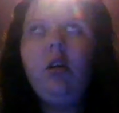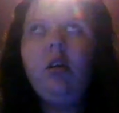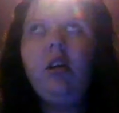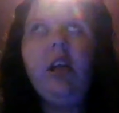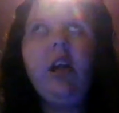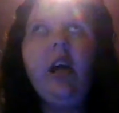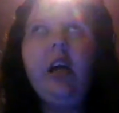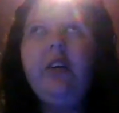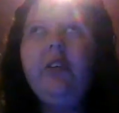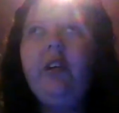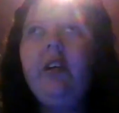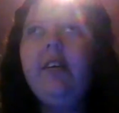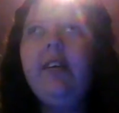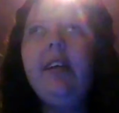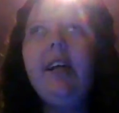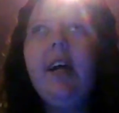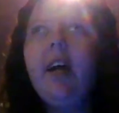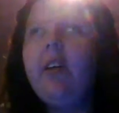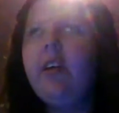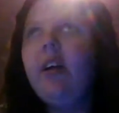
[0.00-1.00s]
The only
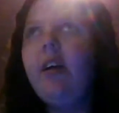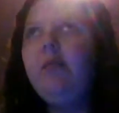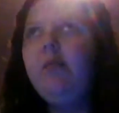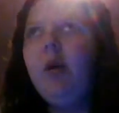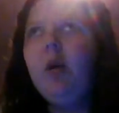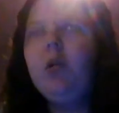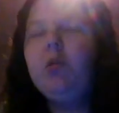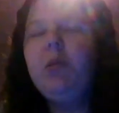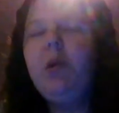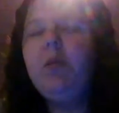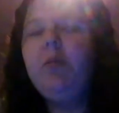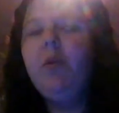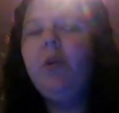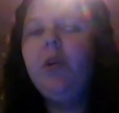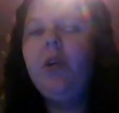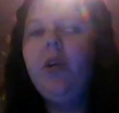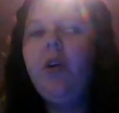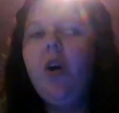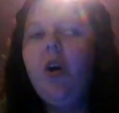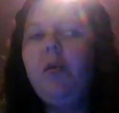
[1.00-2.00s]
thing I think most
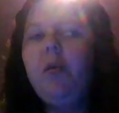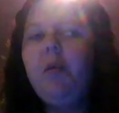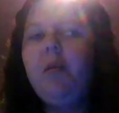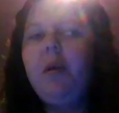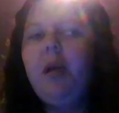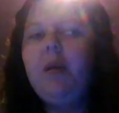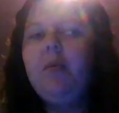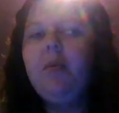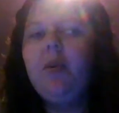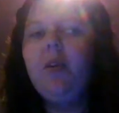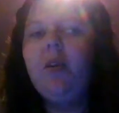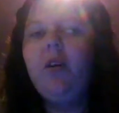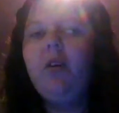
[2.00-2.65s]
people, normal people,